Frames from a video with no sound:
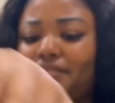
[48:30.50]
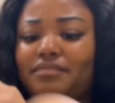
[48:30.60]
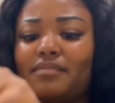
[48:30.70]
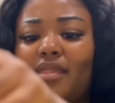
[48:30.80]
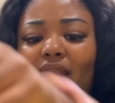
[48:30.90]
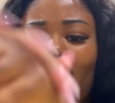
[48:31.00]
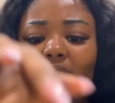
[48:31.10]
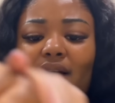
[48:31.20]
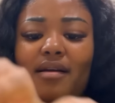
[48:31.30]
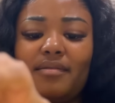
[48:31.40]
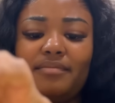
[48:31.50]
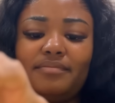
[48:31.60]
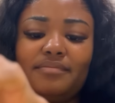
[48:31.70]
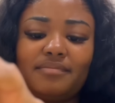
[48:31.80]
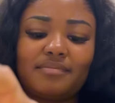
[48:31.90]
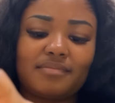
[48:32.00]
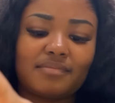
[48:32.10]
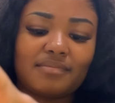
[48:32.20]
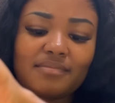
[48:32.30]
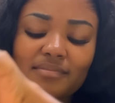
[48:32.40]

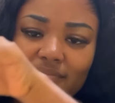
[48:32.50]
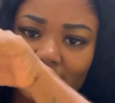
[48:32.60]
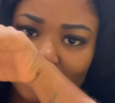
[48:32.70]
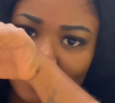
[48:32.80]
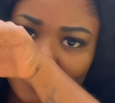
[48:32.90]
No one is speaking in this clip.